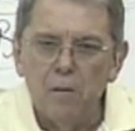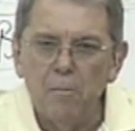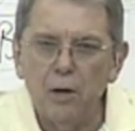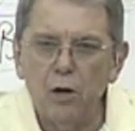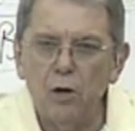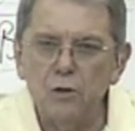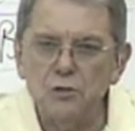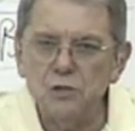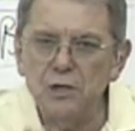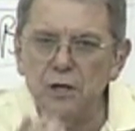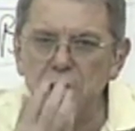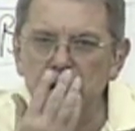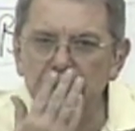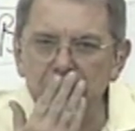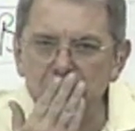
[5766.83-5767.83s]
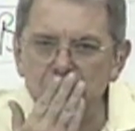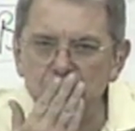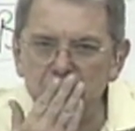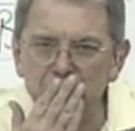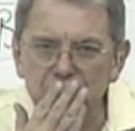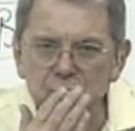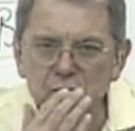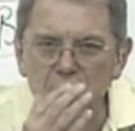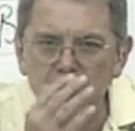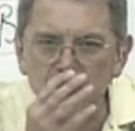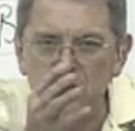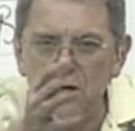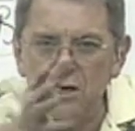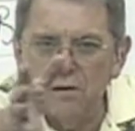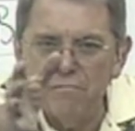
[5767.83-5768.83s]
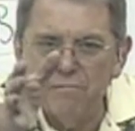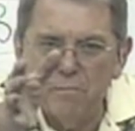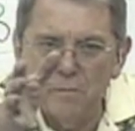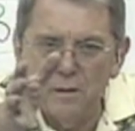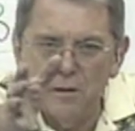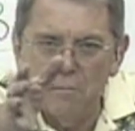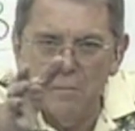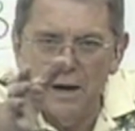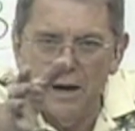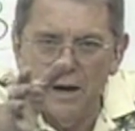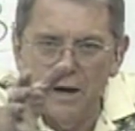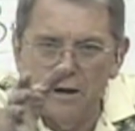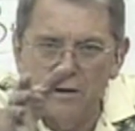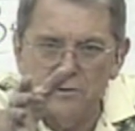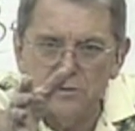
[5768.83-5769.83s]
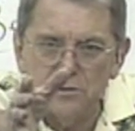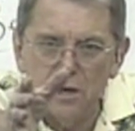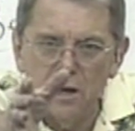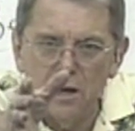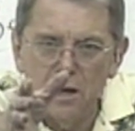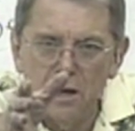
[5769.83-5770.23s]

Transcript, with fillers: because the gospel does not come from their mouths.